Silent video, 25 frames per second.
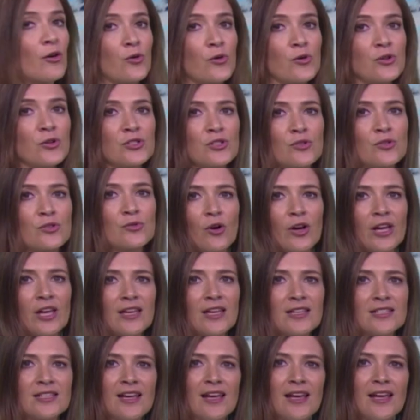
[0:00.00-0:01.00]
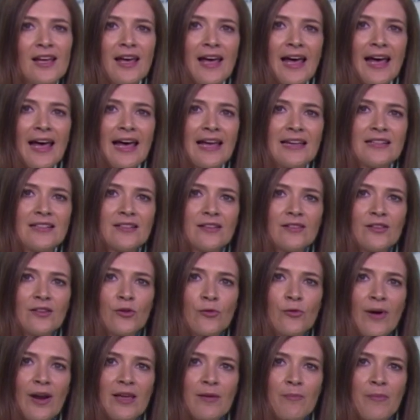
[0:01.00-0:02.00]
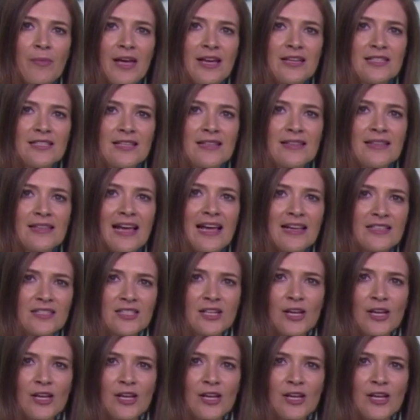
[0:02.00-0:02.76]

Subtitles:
across the Rockies and the Great Basin. That